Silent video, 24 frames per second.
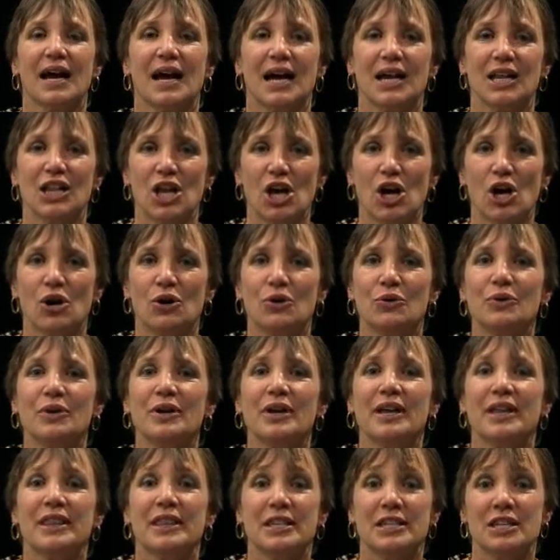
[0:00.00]
Hello,
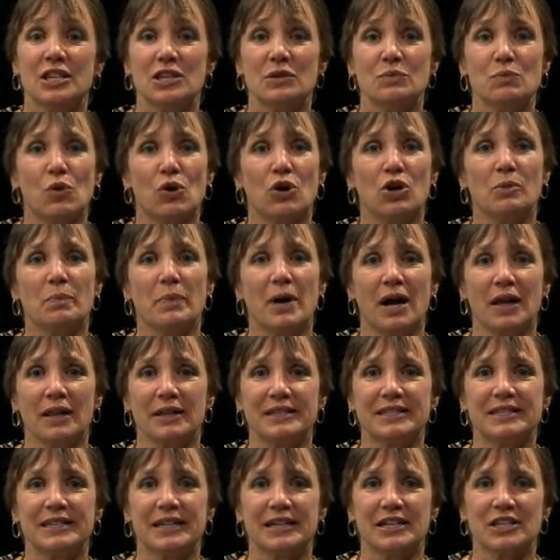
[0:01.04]
this is Moral
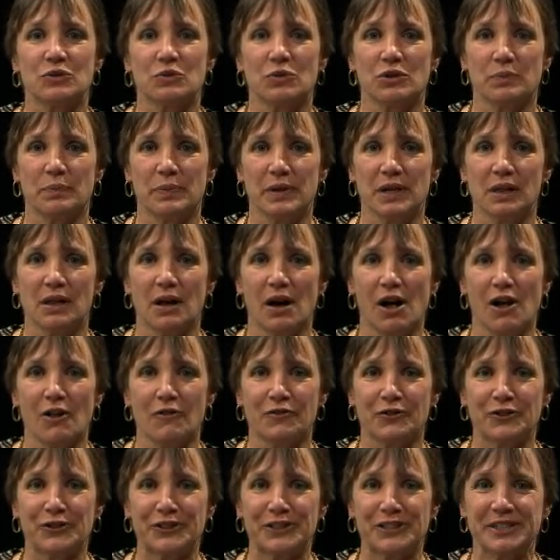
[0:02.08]
Politics with Bill
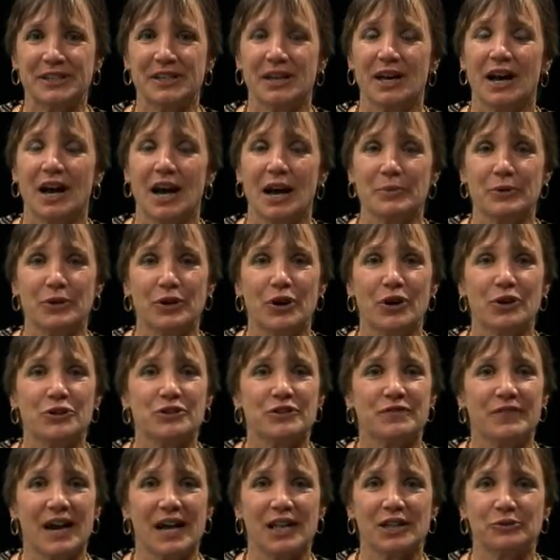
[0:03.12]
Alford. I'm your host,
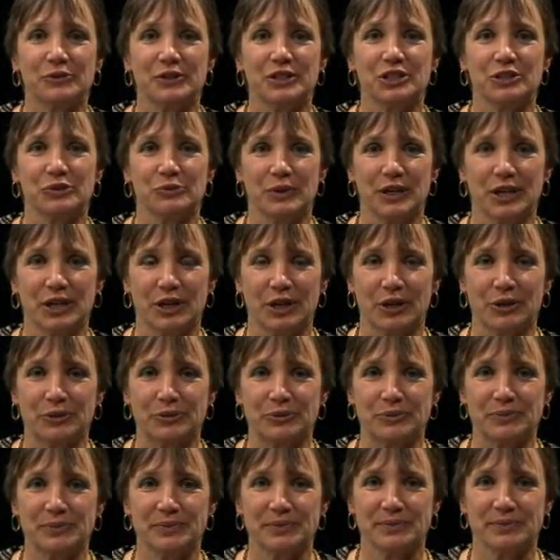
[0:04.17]
Valerie Tarico.
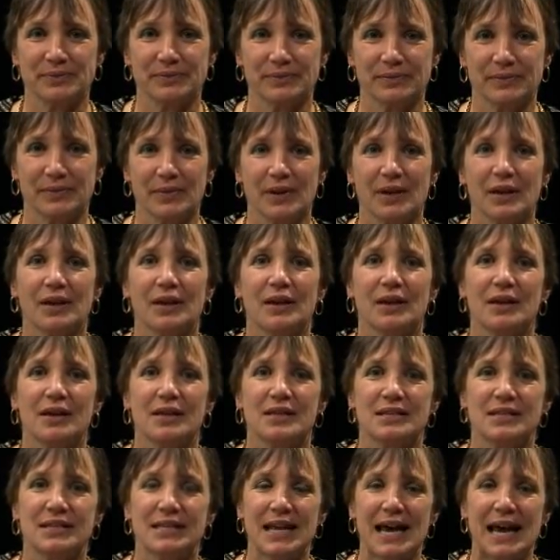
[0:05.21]

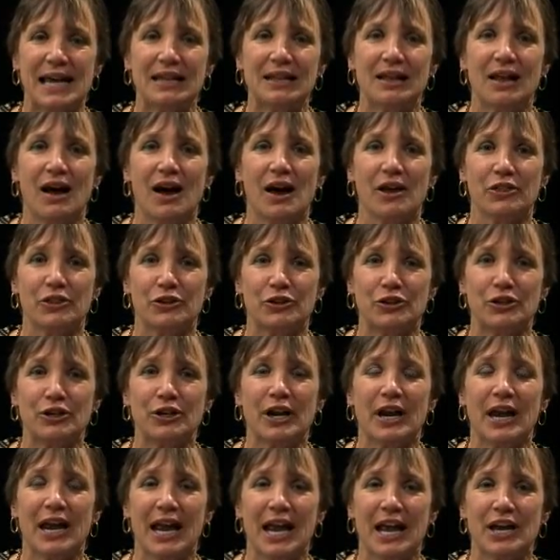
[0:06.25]
Seattle author
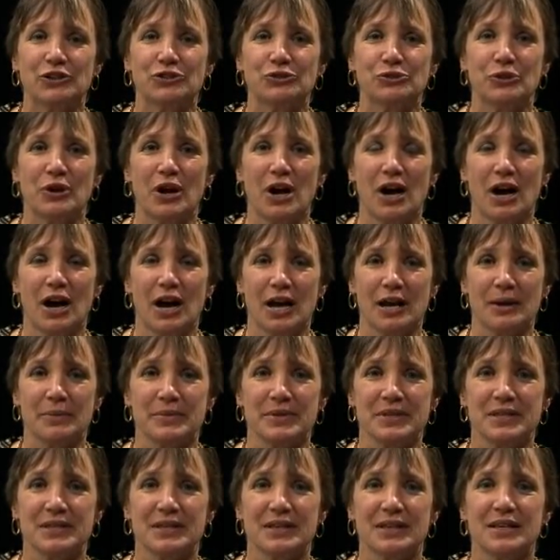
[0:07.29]
Andrew Himes
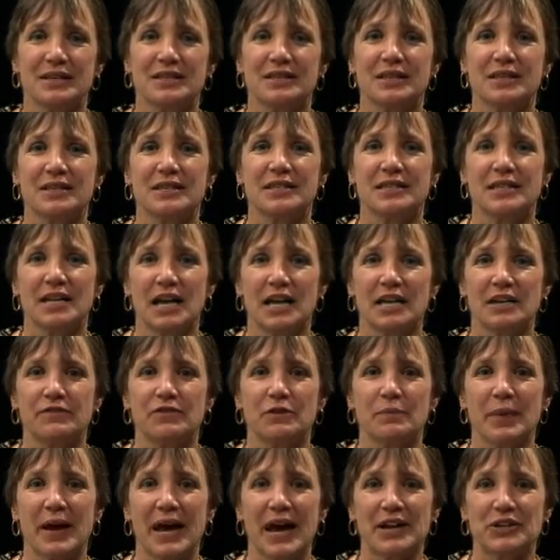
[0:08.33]
is the son of a
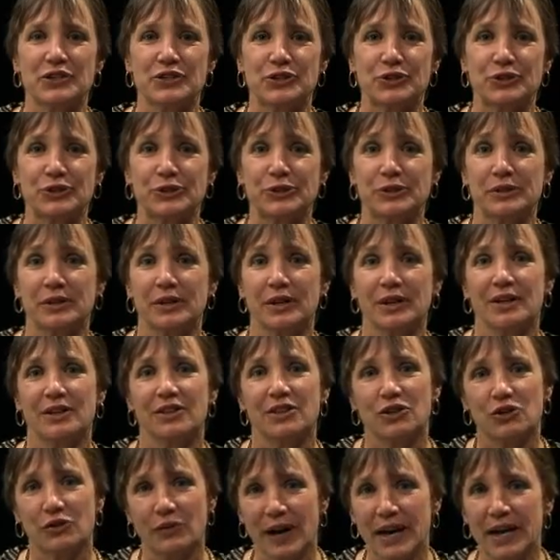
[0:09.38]
pastor,
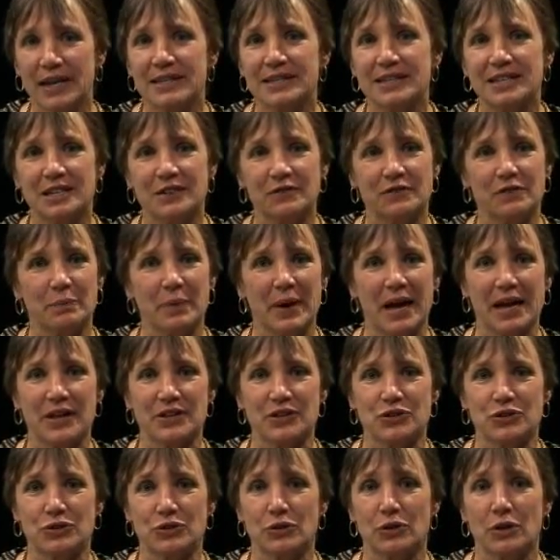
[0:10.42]
the grandson of a
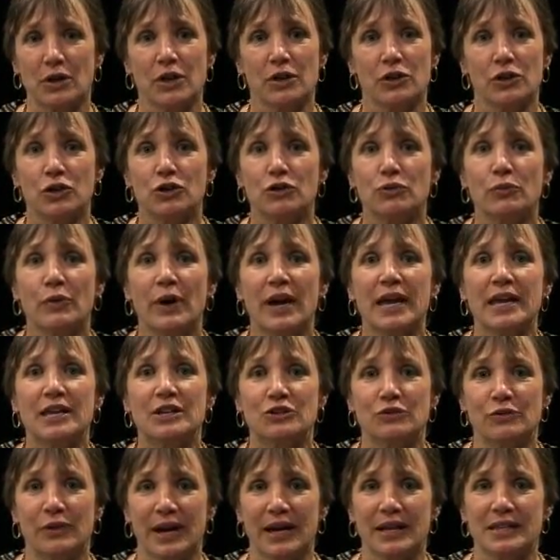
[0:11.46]
pastor, the
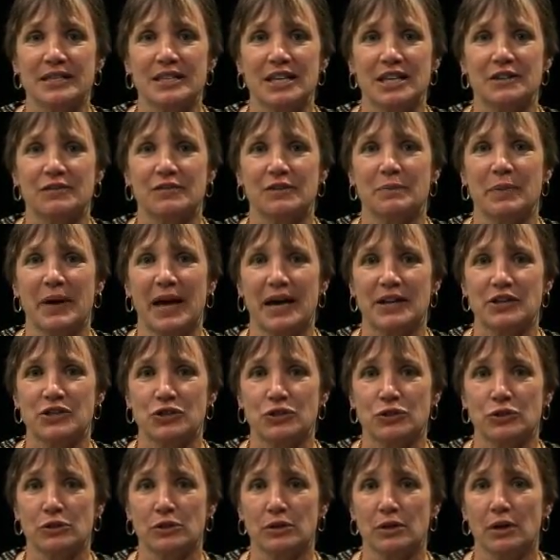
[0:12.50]
great-grandson of a
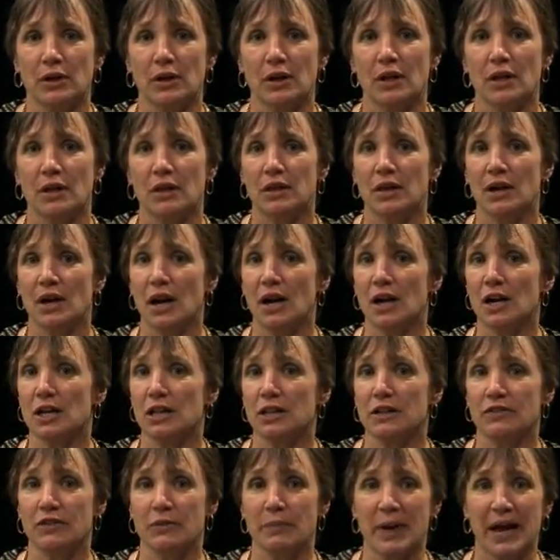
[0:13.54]
pastor, the uncle
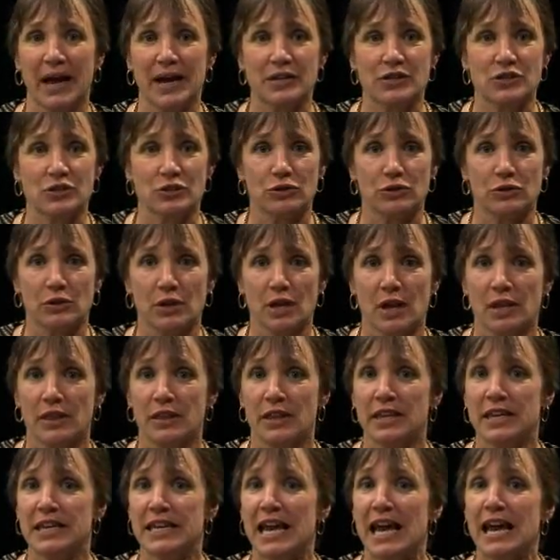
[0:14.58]
of a pastor, the
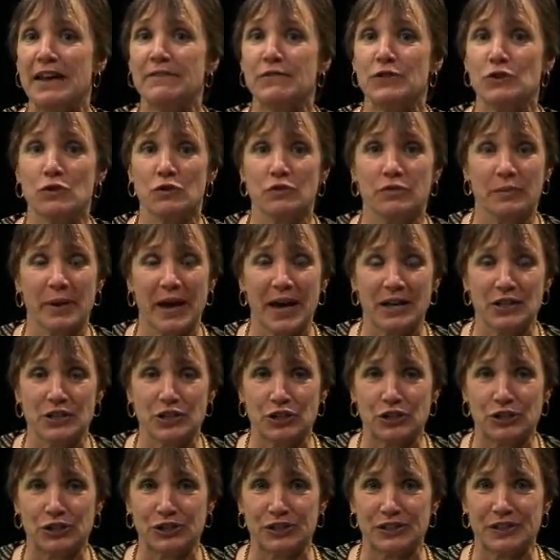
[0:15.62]
nephew of
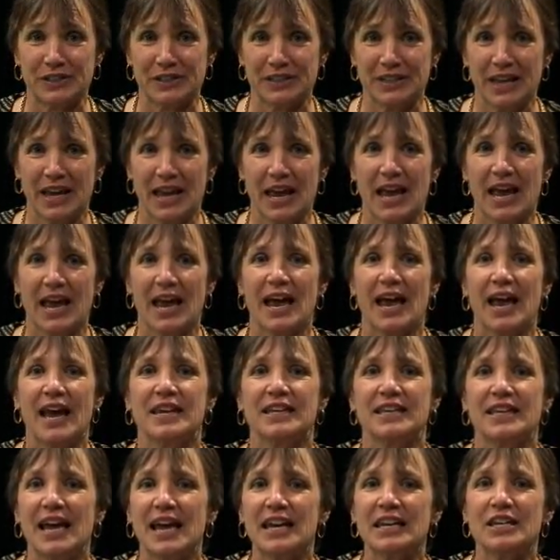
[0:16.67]
pastors.
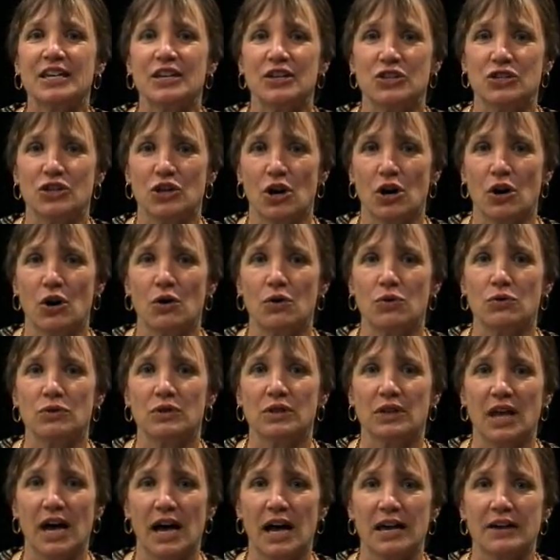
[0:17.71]
And yet his own
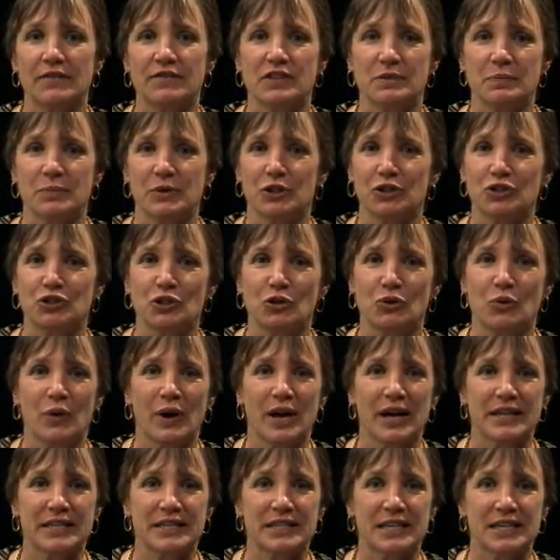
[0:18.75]
life spiritual
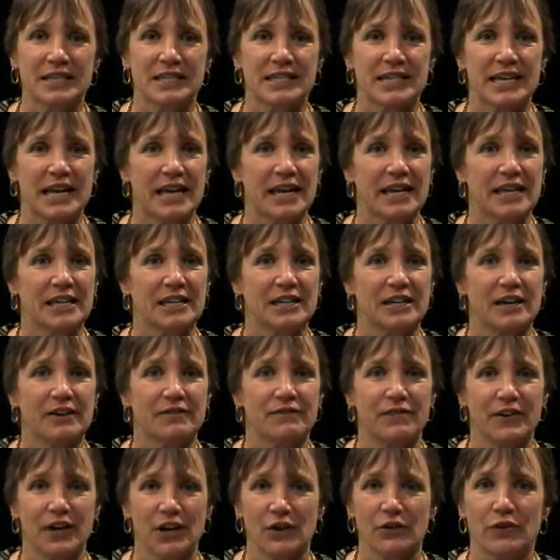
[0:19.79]
quest has taken a
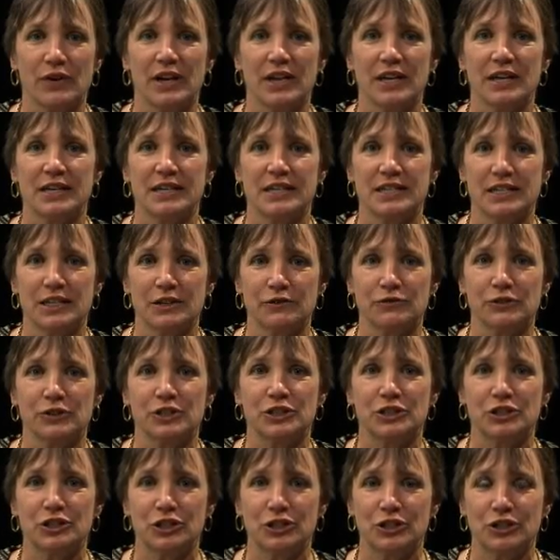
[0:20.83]
very
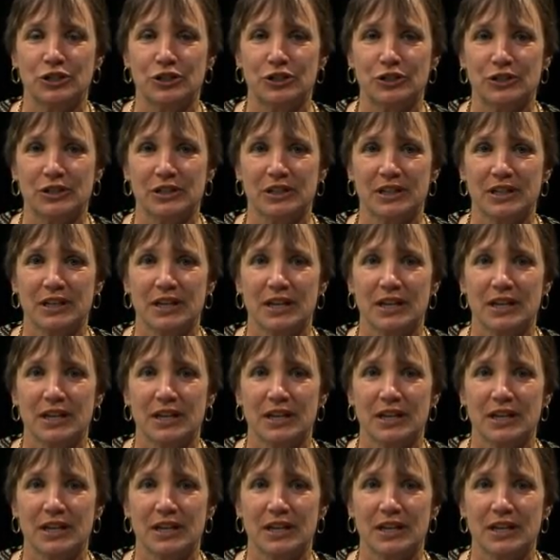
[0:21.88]
different turn.